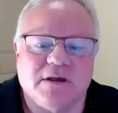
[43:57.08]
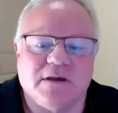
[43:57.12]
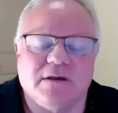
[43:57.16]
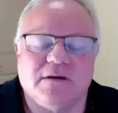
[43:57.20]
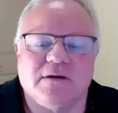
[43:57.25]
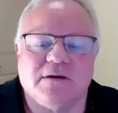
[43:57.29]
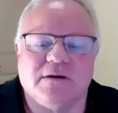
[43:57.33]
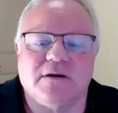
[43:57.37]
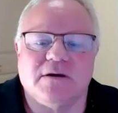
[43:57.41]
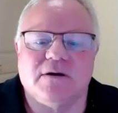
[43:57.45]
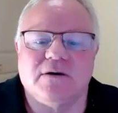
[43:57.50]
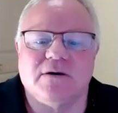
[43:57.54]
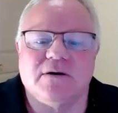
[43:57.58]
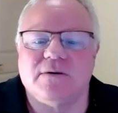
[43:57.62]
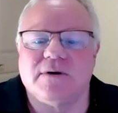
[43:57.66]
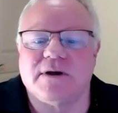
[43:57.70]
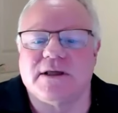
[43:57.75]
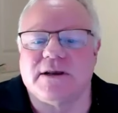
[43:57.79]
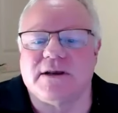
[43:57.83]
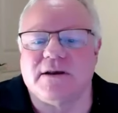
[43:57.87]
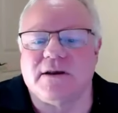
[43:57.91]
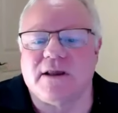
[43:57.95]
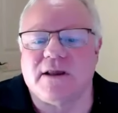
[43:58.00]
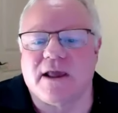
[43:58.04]
you know,
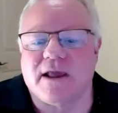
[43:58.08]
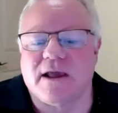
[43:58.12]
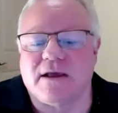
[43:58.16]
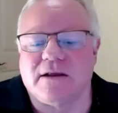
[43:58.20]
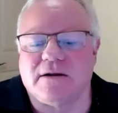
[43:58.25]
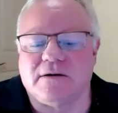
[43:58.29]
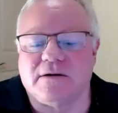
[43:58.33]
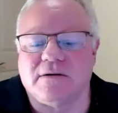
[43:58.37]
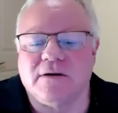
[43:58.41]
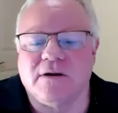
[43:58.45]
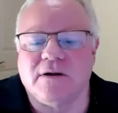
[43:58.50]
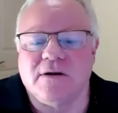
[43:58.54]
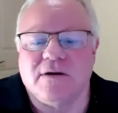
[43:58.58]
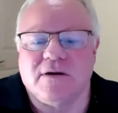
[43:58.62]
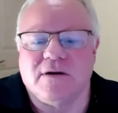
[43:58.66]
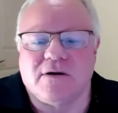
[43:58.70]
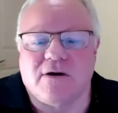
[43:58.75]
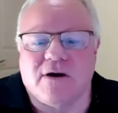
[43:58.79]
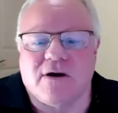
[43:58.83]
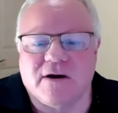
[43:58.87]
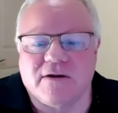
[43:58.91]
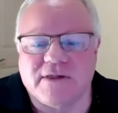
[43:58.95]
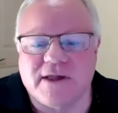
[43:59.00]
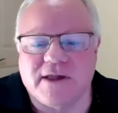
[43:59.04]
and
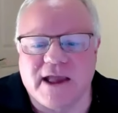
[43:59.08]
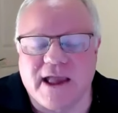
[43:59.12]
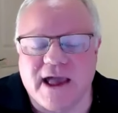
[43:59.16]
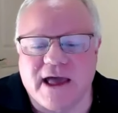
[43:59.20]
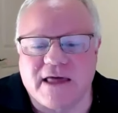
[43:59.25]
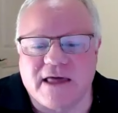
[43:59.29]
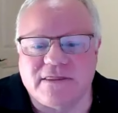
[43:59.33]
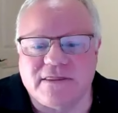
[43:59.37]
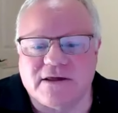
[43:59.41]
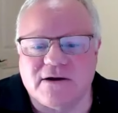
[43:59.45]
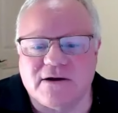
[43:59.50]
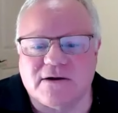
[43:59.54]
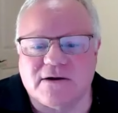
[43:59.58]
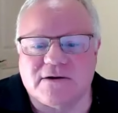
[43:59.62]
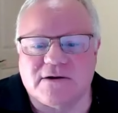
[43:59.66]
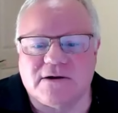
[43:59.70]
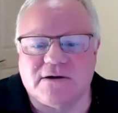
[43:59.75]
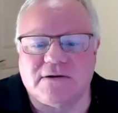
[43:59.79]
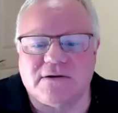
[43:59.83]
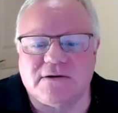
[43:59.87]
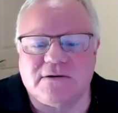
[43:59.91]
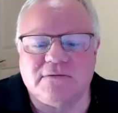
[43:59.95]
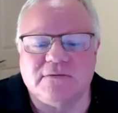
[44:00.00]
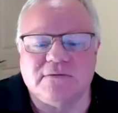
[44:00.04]
are they
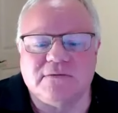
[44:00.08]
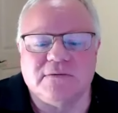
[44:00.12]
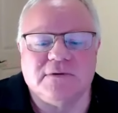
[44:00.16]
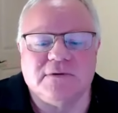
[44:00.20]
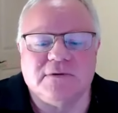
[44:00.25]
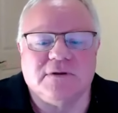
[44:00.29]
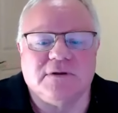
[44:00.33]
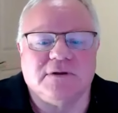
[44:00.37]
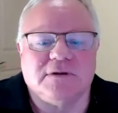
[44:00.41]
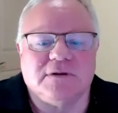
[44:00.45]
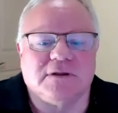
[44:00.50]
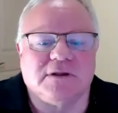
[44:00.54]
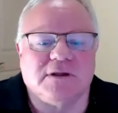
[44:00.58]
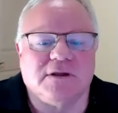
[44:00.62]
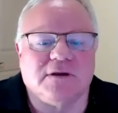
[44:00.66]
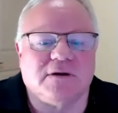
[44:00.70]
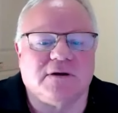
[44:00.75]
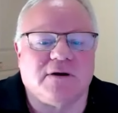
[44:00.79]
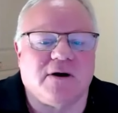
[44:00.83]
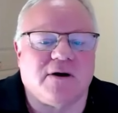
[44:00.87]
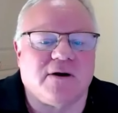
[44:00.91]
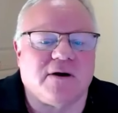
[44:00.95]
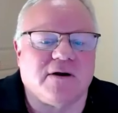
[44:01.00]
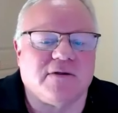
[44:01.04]
ethical? You
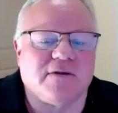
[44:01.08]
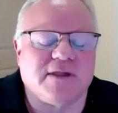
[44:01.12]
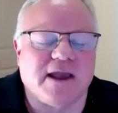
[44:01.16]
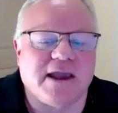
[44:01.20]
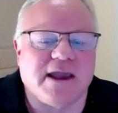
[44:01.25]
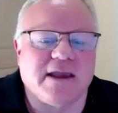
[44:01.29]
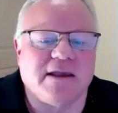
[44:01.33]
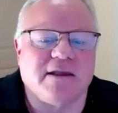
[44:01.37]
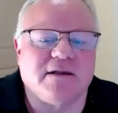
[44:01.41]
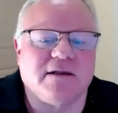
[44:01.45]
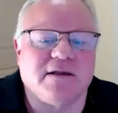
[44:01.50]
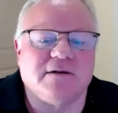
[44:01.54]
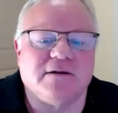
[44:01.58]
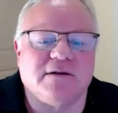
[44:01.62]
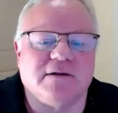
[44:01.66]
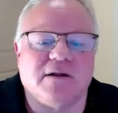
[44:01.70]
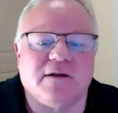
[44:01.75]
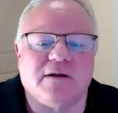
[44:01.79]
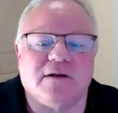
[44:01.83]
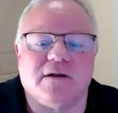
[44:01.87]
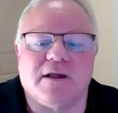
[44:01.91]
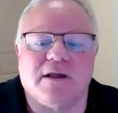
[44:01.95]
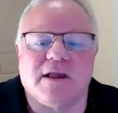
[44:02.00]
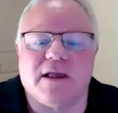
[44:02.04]
know, are they
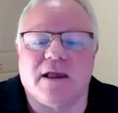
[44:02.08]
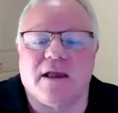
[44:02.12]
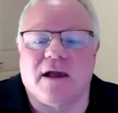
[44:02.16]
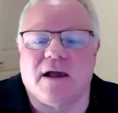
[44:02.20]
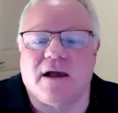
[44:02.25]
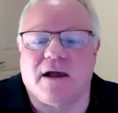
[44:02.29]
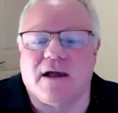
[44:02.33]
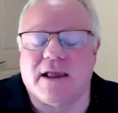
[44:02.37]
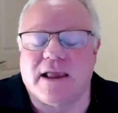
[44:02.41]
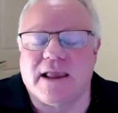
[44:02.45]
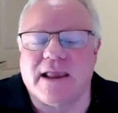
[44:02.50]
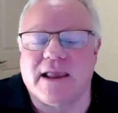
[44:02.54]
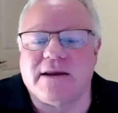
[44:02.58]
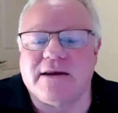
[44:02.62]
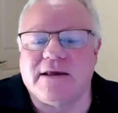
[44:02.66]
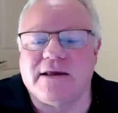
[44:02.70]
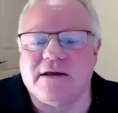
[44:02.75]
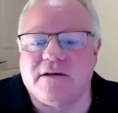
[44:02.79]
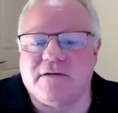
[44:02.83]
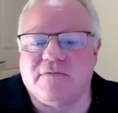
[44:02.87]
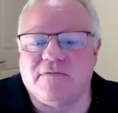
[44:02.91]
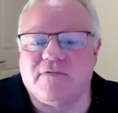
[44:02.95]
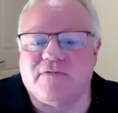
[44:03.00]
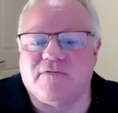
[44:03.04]
in
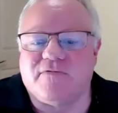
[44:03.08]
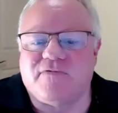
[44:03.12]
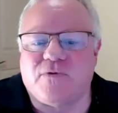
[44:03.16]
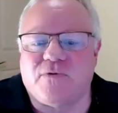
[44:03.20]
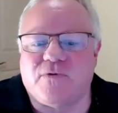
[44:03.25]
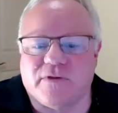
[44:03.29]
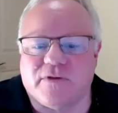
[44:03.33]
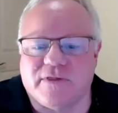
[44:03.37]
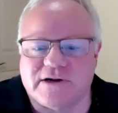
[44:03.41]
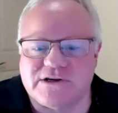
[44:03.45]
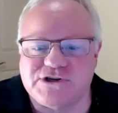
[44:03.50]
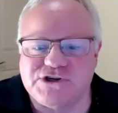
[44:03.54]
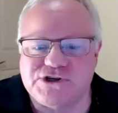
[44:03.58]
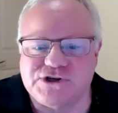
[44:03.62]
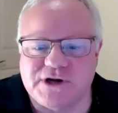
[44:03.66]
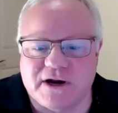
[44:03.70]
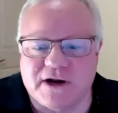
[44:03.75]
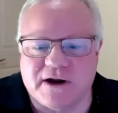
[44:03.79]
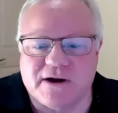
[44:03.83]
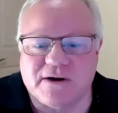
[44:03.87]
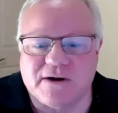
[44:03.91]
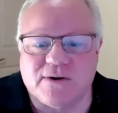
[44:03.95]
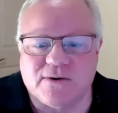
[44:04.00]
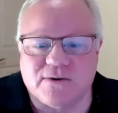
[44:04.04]
it for the
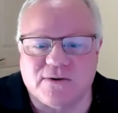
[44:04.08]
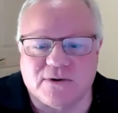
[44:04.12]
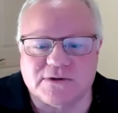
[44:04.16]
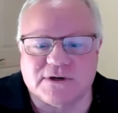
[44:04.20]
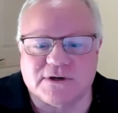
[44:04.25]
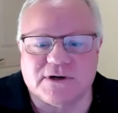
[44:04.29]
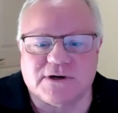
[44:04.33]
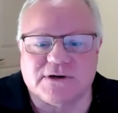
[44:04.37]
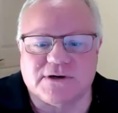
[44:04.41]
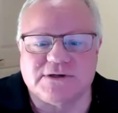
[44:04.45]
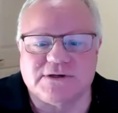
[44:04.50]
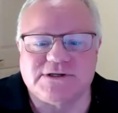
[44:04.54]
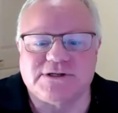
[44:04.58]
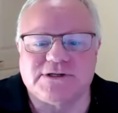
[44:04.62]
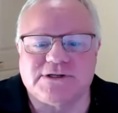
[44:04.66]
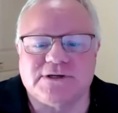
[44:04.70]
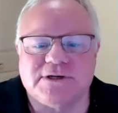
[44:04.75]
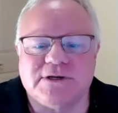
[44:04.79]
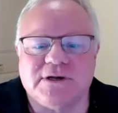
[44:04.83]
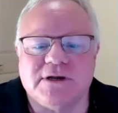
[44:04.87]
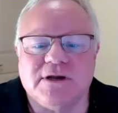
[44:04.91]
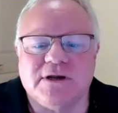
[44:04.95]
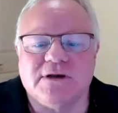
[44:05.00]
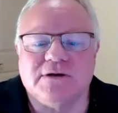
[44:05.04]
shareholders?